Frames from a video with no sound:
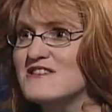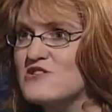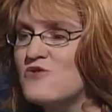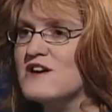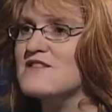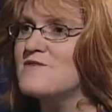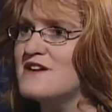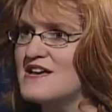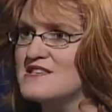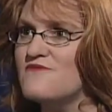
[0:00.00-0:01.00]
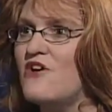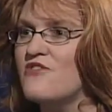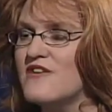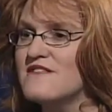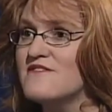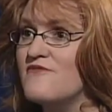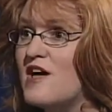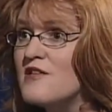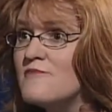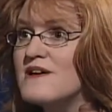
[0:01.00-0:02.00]
as quickly because of all the
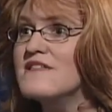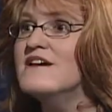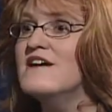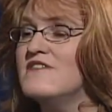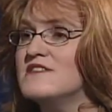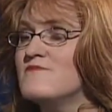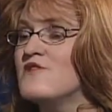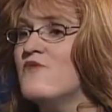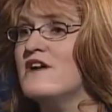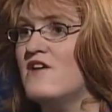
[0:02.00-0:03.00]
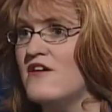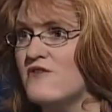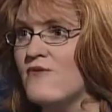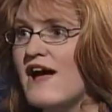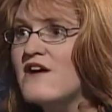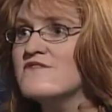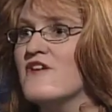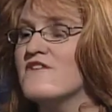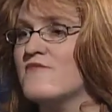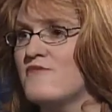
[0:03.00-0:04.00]
development that has been going on around
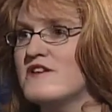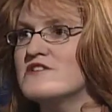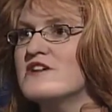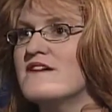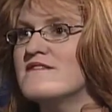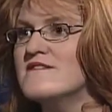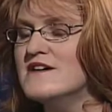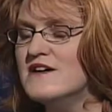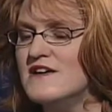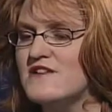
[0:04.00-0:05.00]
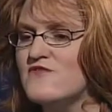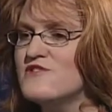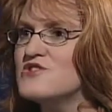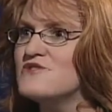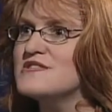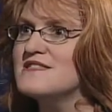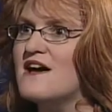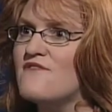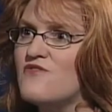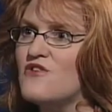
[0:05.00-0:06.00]
our spring sheds. It's reducing
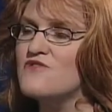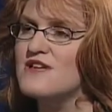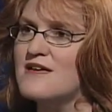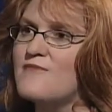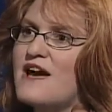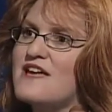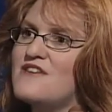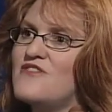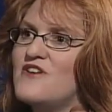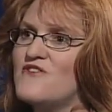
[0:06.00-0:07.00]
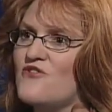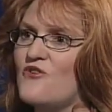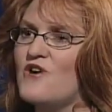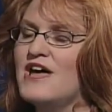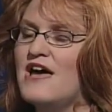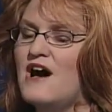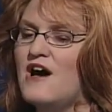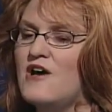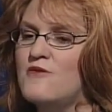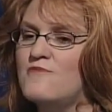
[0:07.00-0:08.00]
that flow to get back in there. So
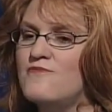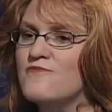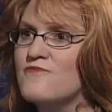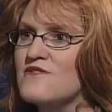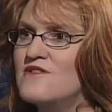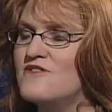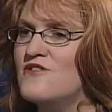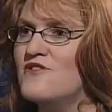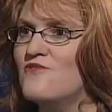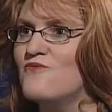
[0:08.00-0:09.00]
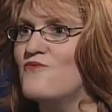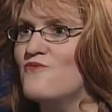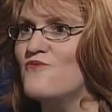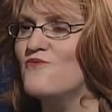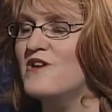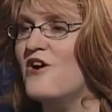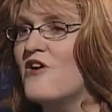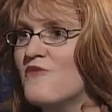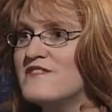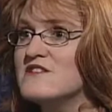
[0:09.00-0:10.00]
um, the, we are
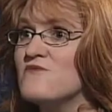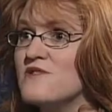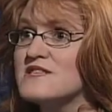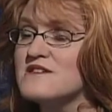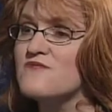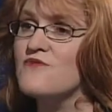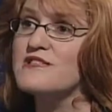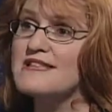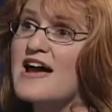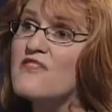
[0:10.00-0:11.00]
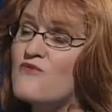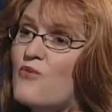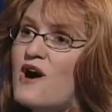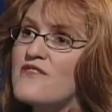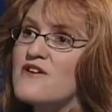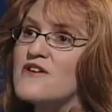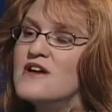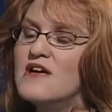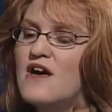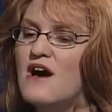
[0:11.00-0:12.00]
running a risk of running out of water.
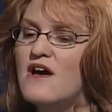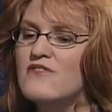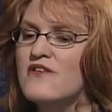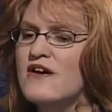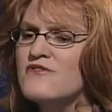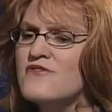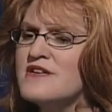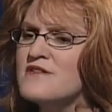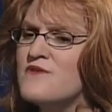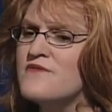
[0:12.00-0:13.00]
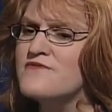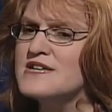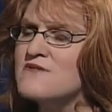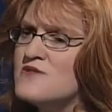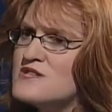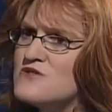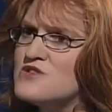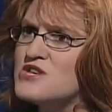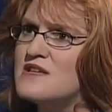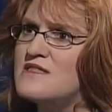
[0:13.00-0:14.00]
The other thing that we've done
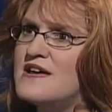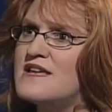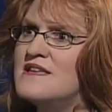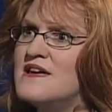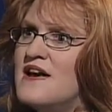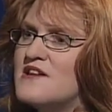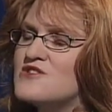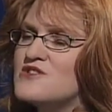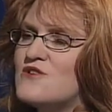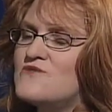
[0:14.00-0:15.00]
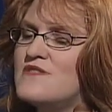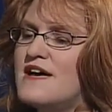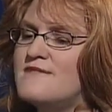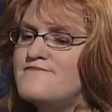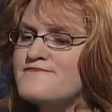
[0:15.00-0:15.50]
research in that has shown that